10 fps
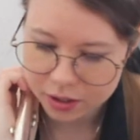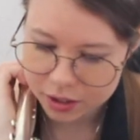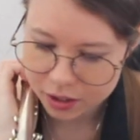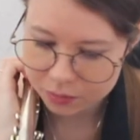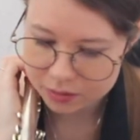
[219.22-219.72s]

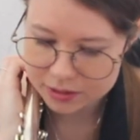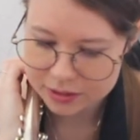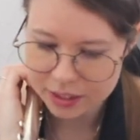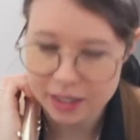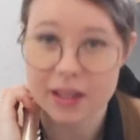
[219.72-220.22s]
you will
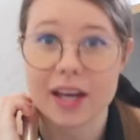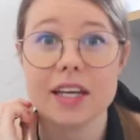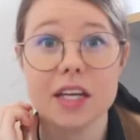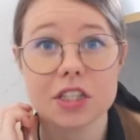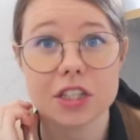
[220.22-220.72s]
see that
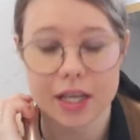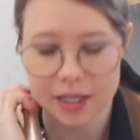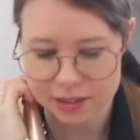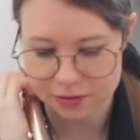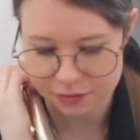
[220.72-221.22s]
each
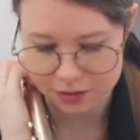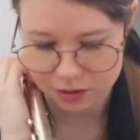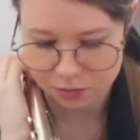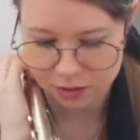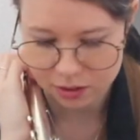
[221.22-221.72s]
key is
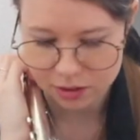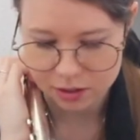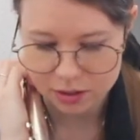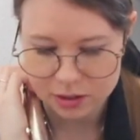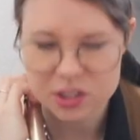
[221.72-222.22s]
fitted with
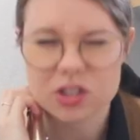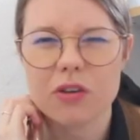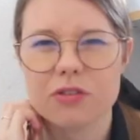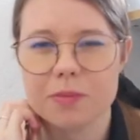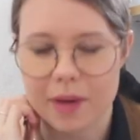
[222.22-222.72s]

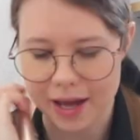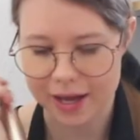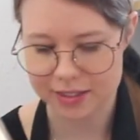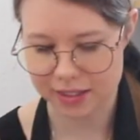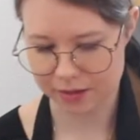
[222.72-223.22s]
soft
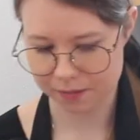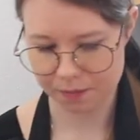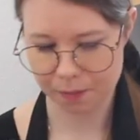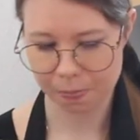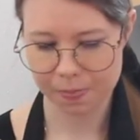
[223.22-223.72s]
padding.
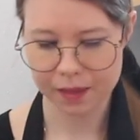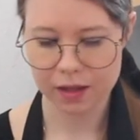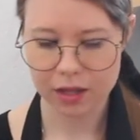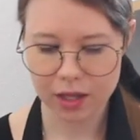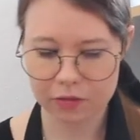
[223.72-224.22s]

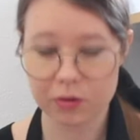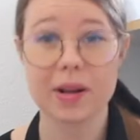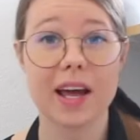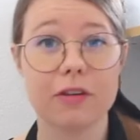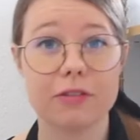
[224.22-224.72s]
If we
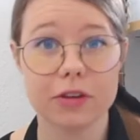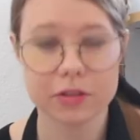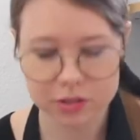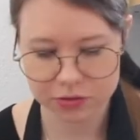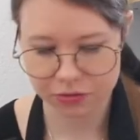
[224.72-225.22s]
play our
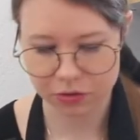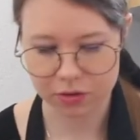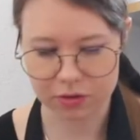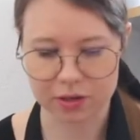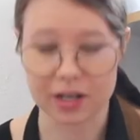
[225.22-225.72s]
flutes
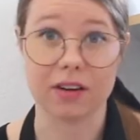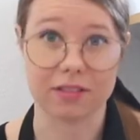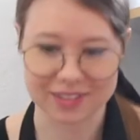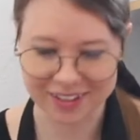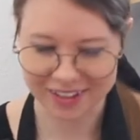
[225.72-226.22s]
for a
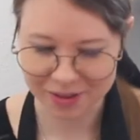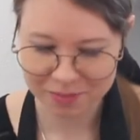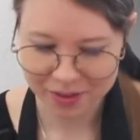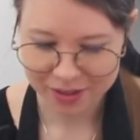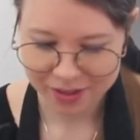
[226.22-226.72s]
long
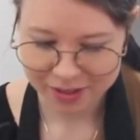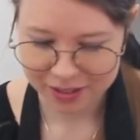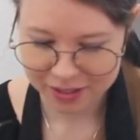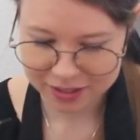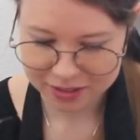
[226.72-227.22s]
time,
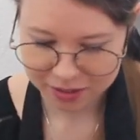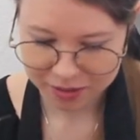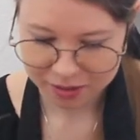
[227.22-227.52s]
these